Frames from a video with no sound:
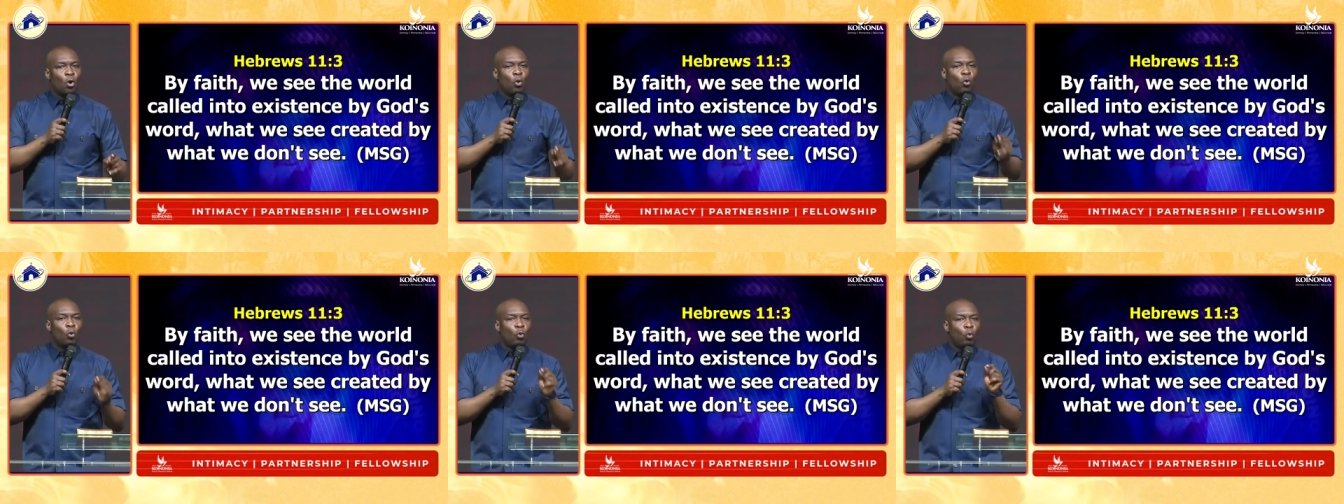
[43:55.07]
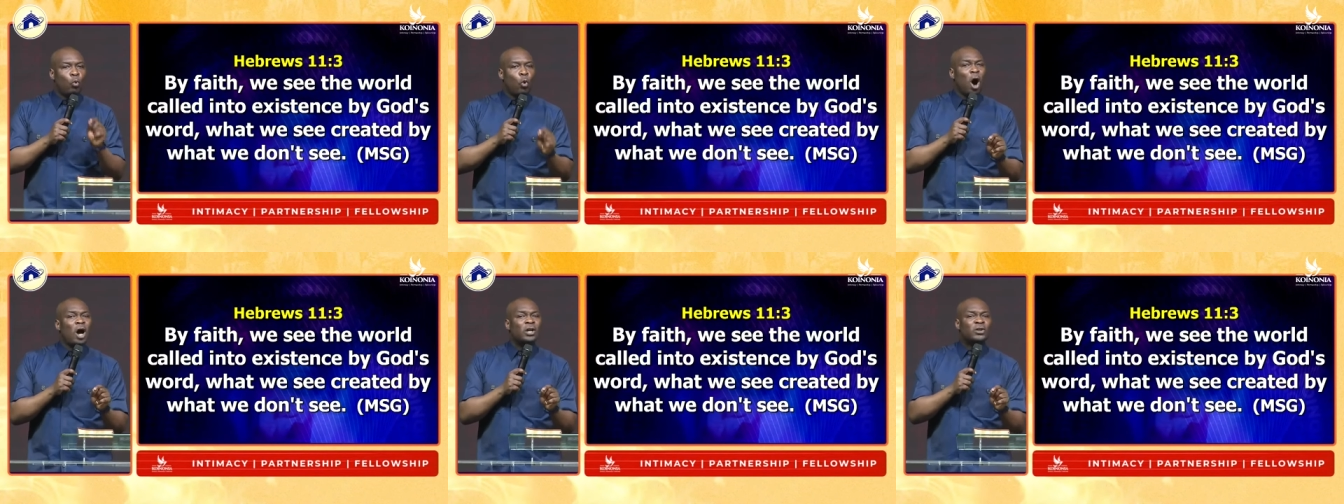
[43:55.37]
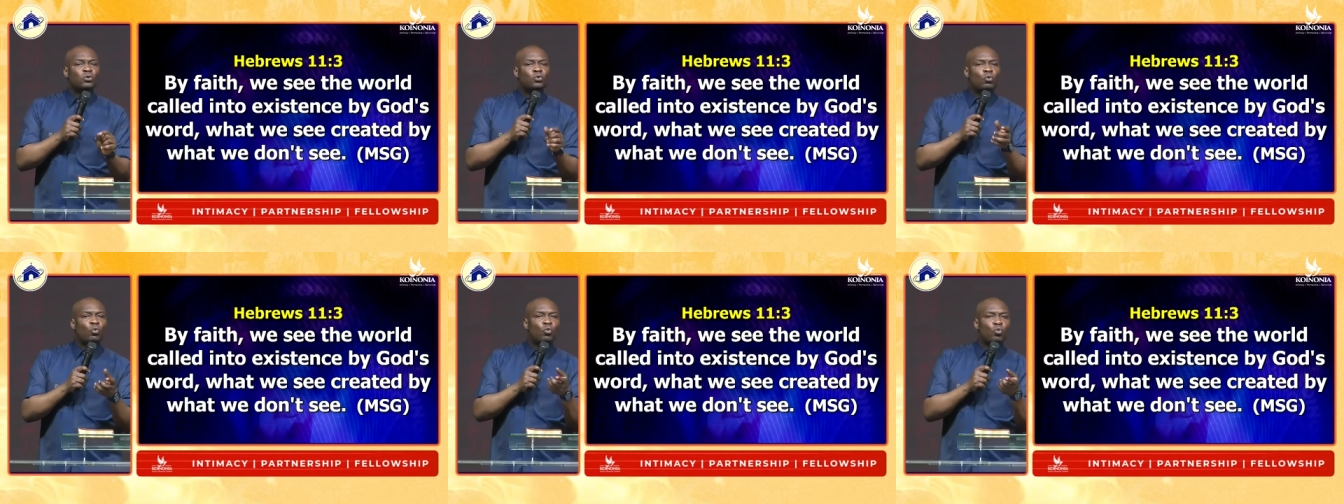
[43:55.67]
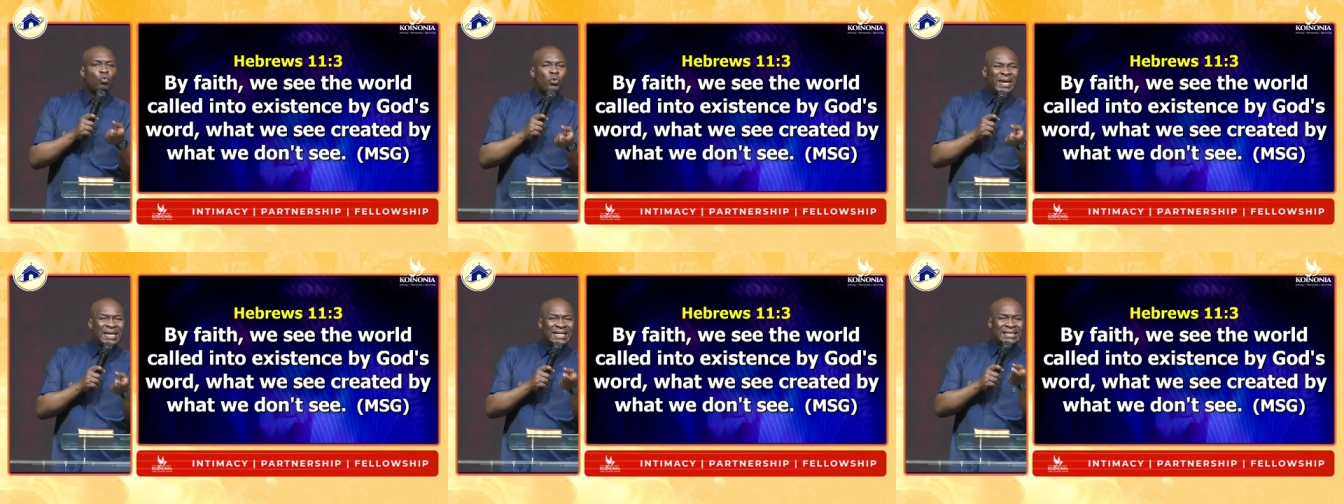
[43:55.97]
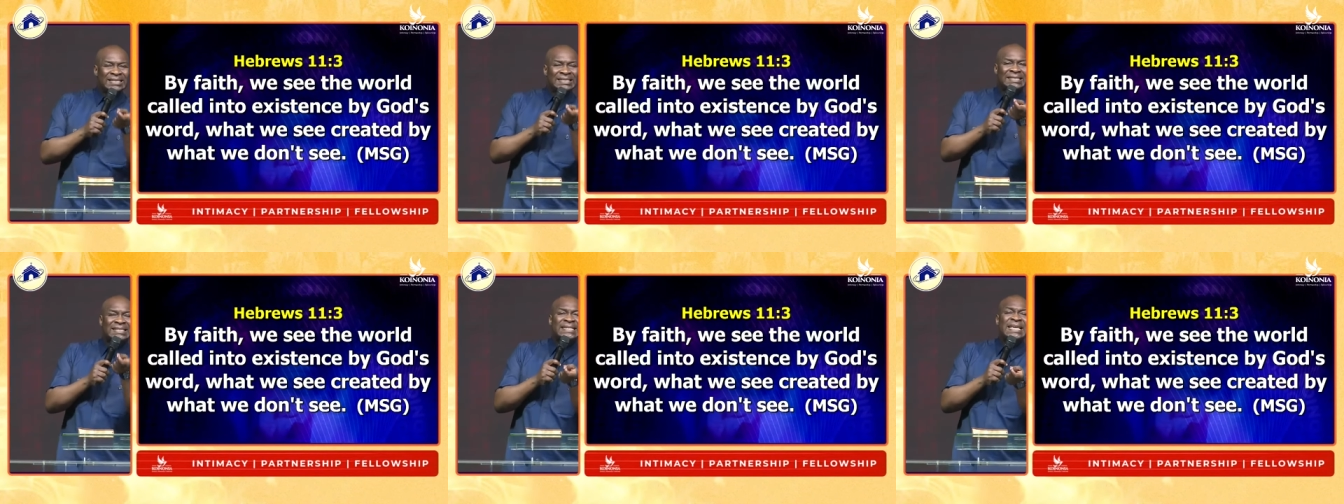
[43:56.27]
What we
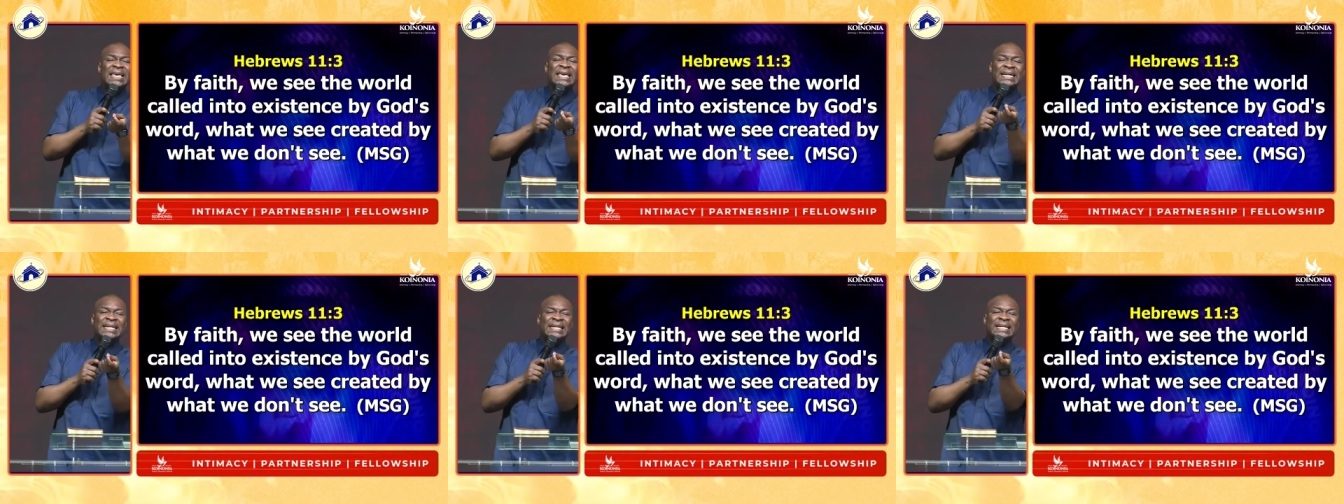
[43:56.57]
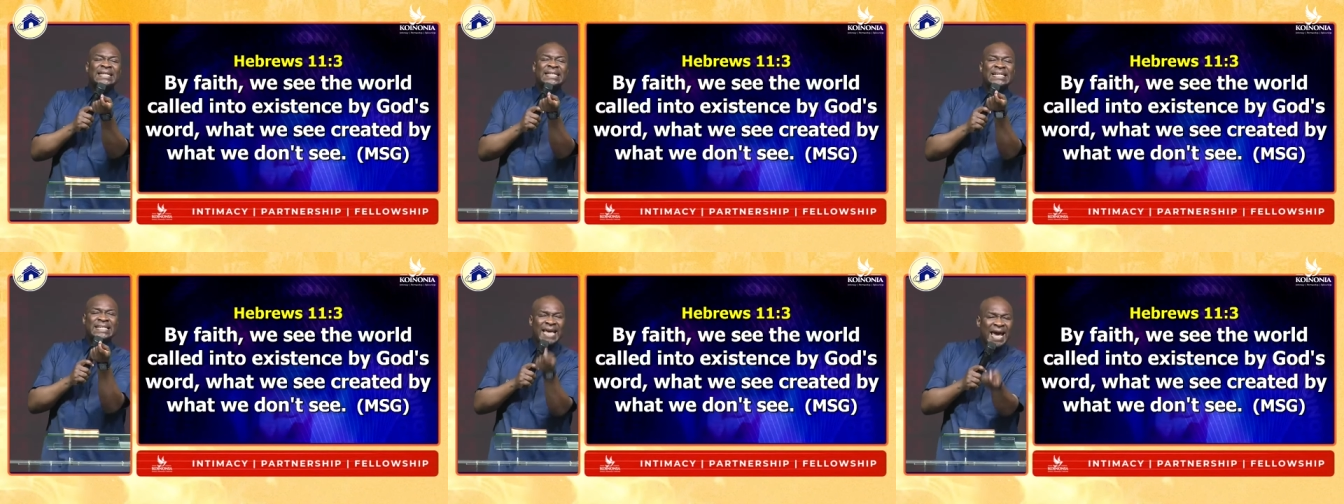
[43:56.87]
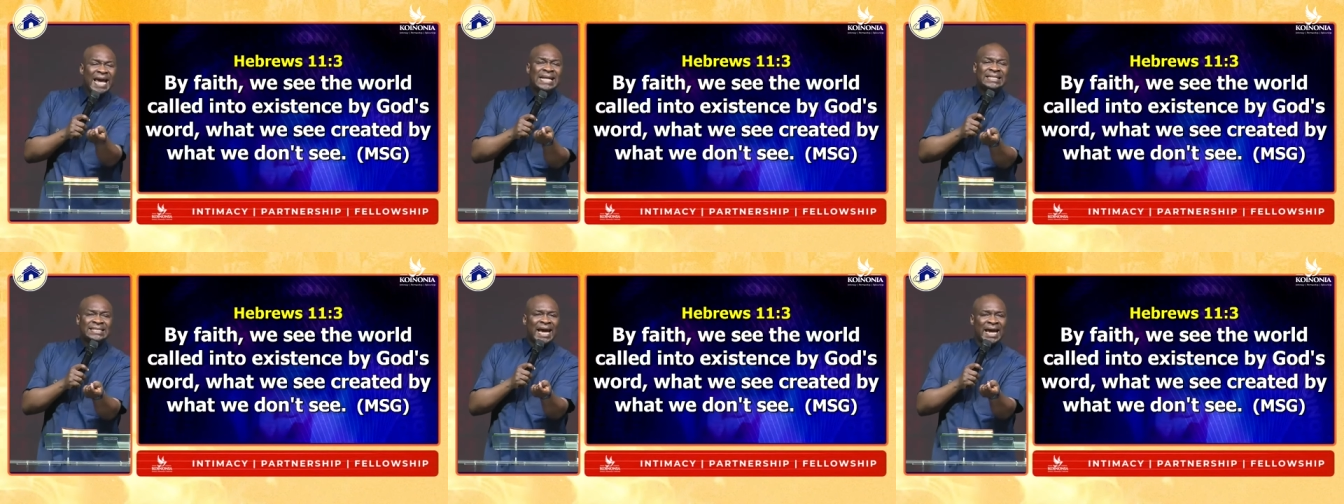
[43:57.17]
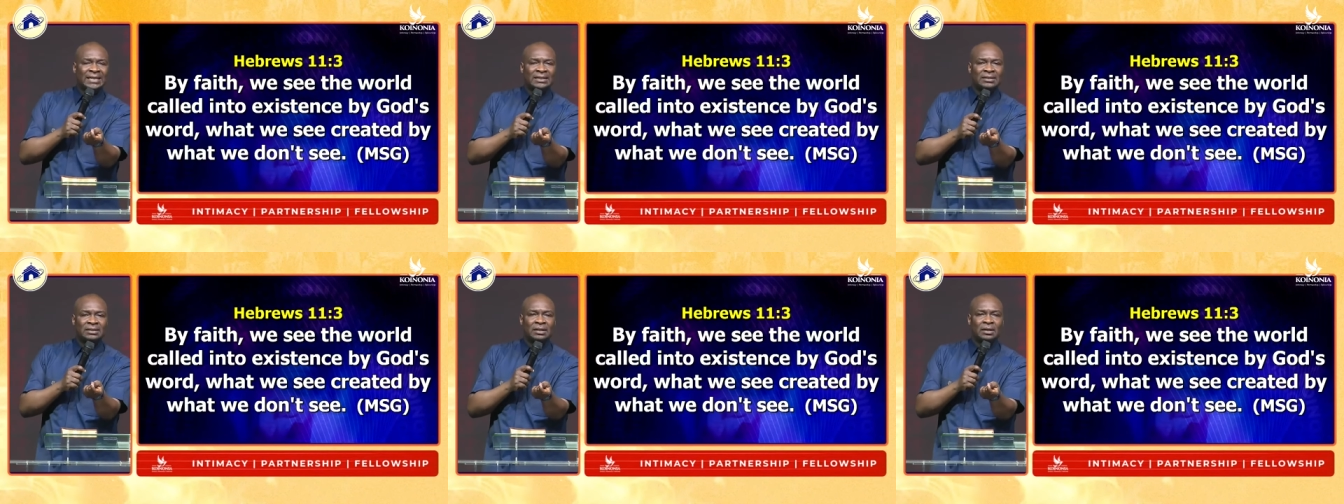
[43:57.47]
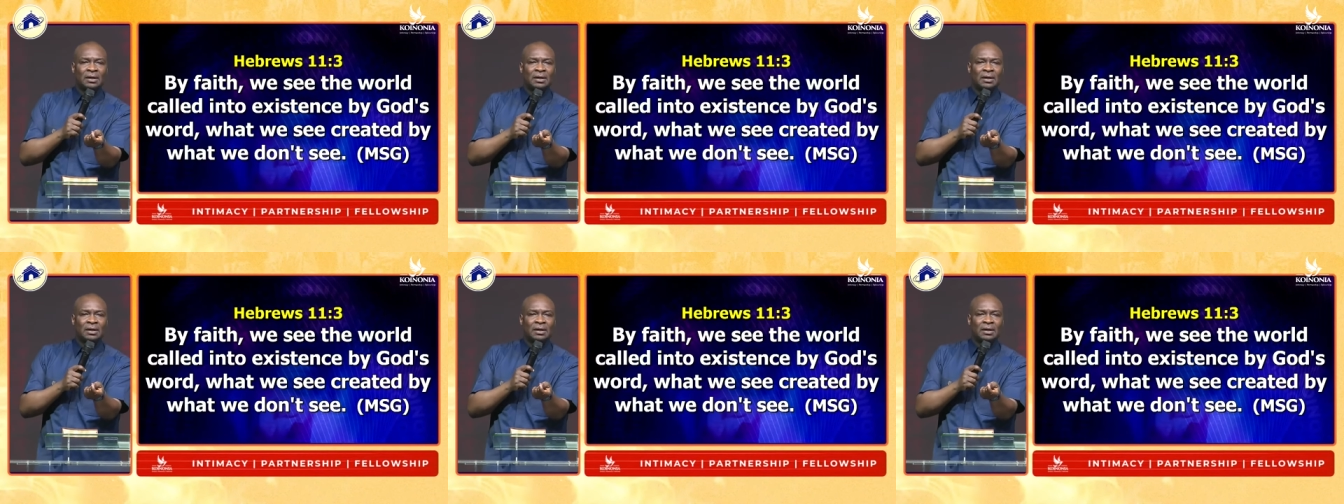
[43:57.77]
see created